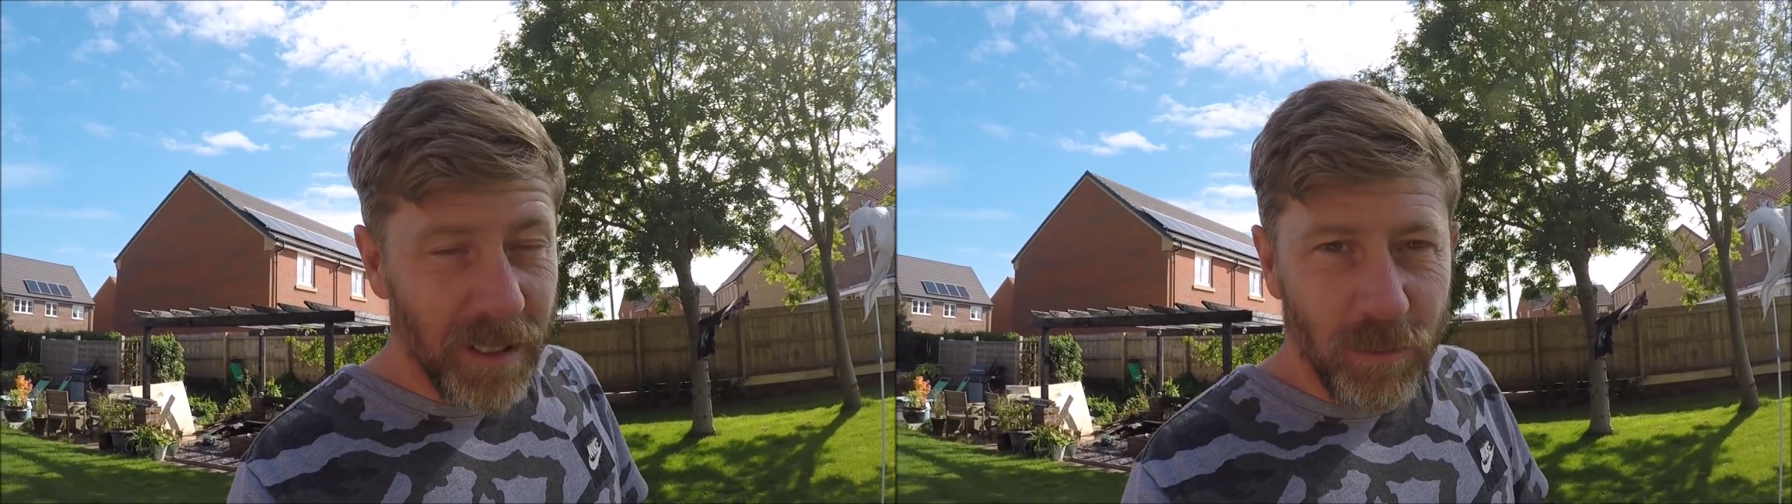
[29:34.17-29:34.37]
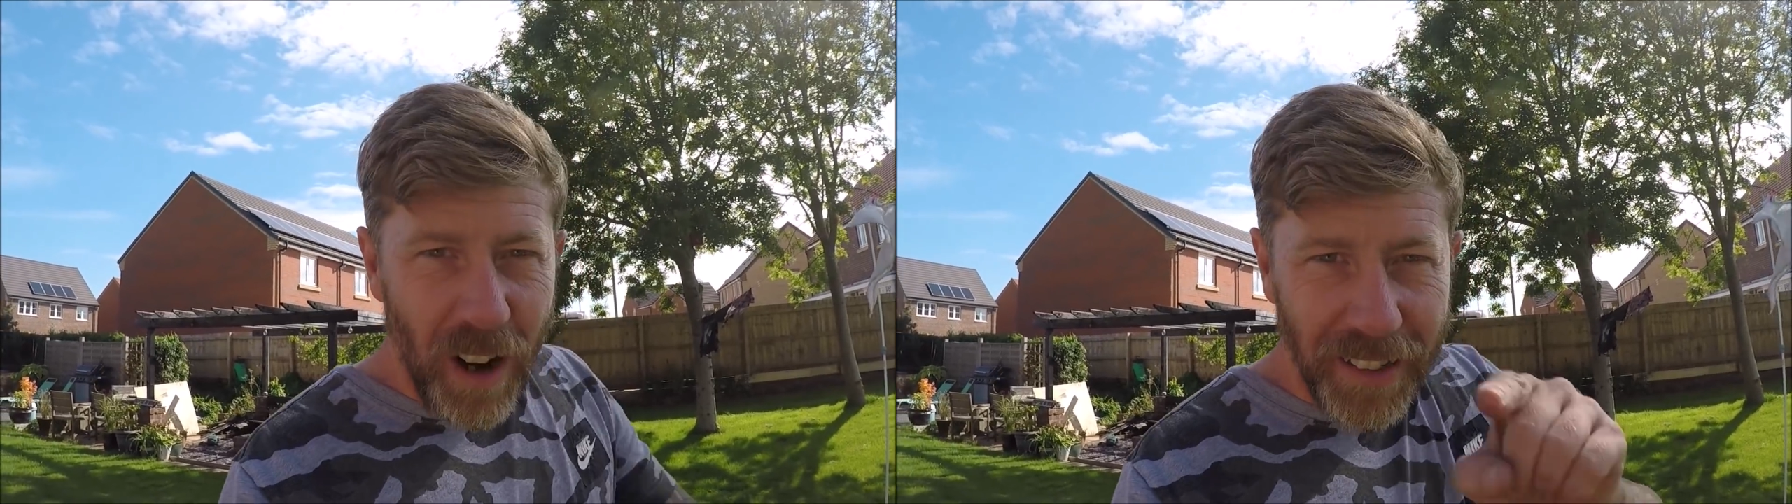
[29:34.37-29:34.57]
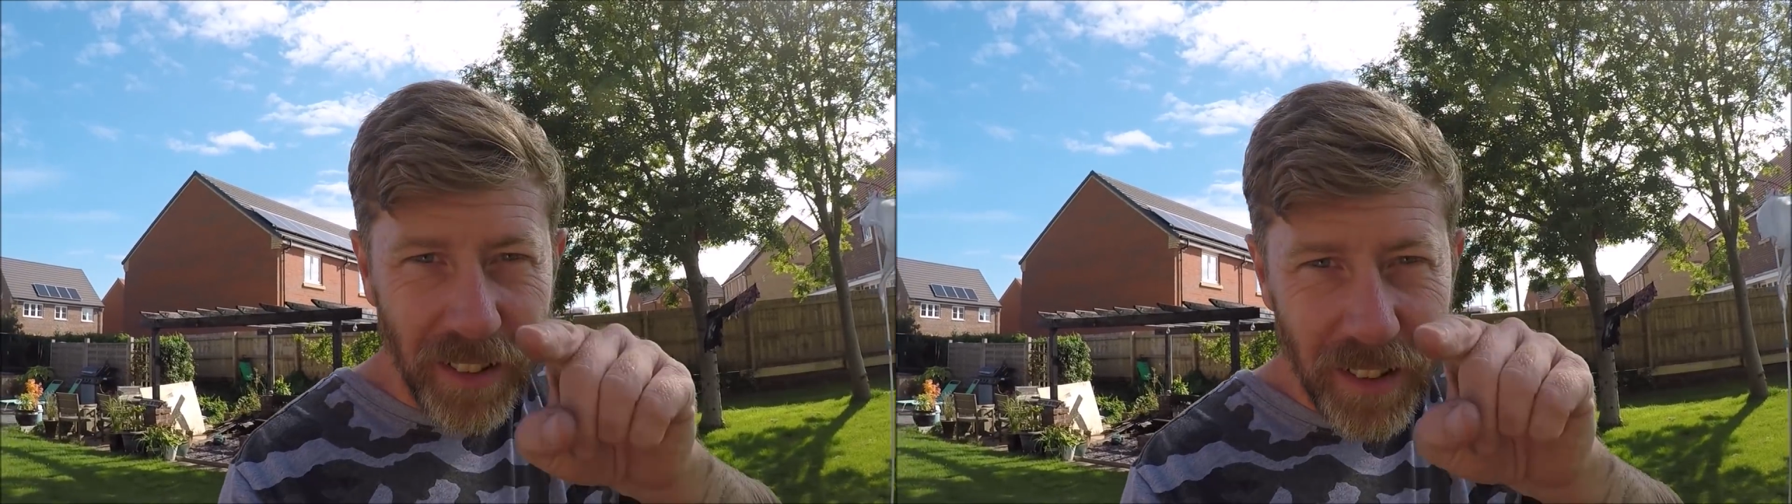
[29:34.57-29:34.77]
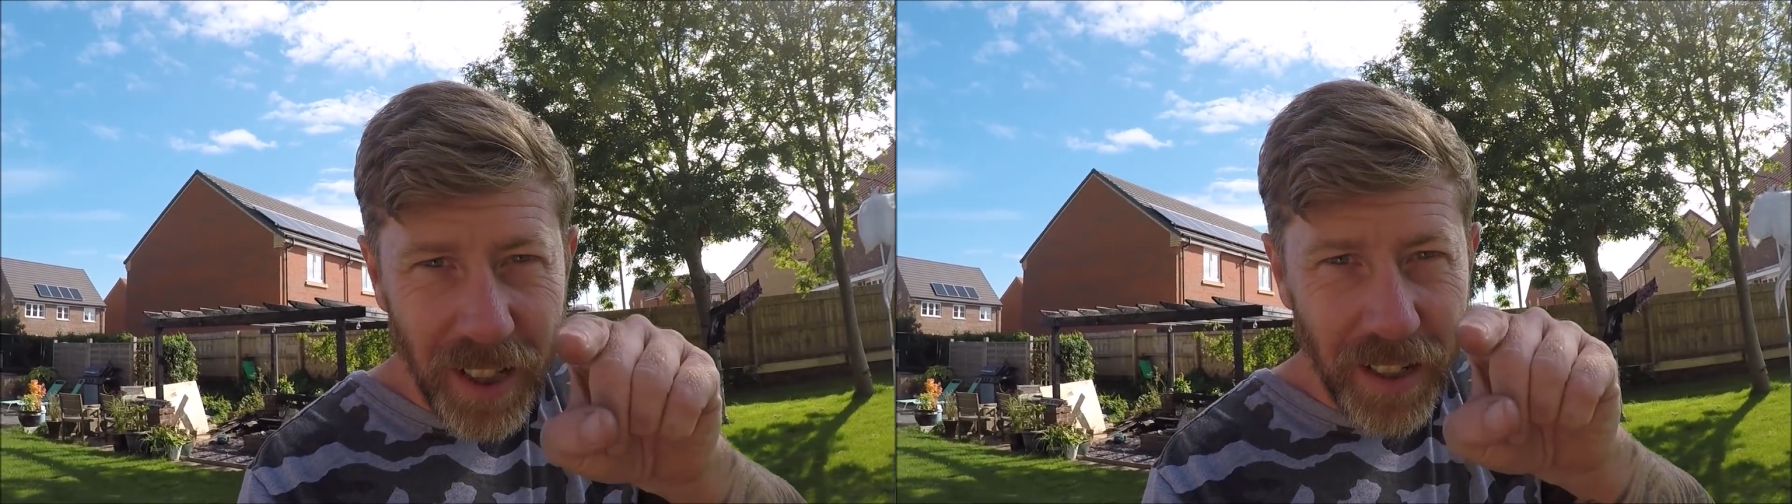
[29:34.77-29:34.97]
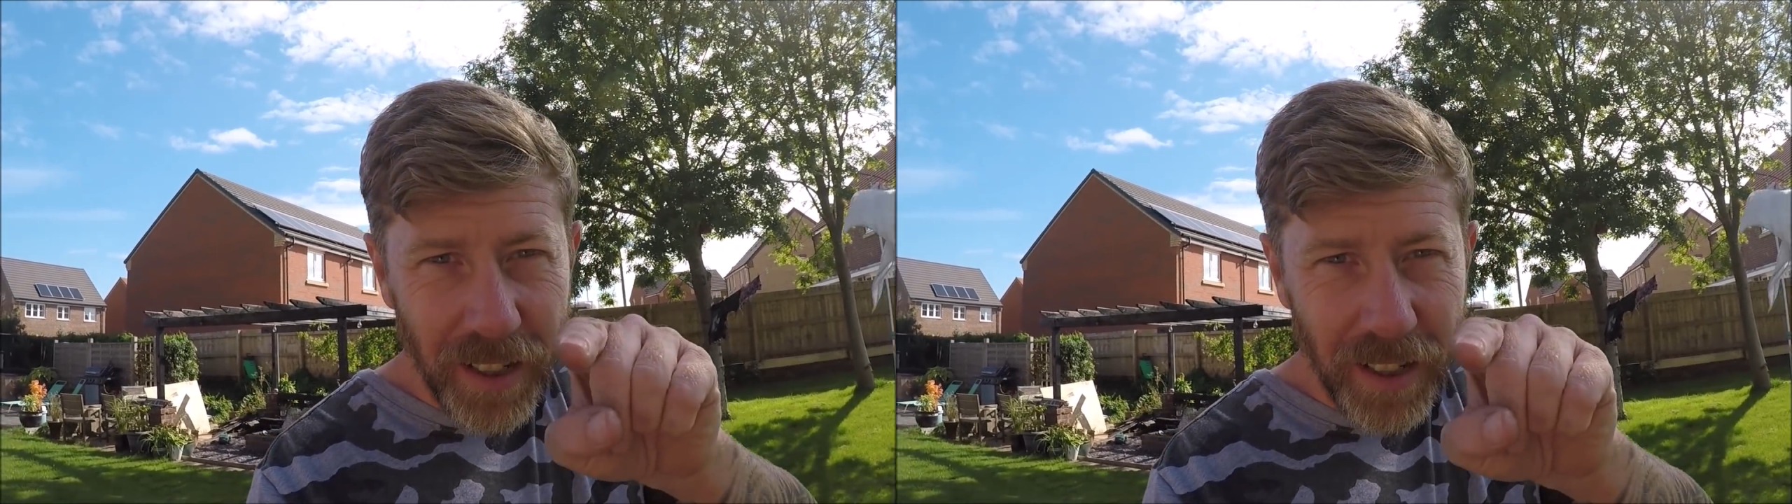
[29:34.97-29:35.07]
Rant.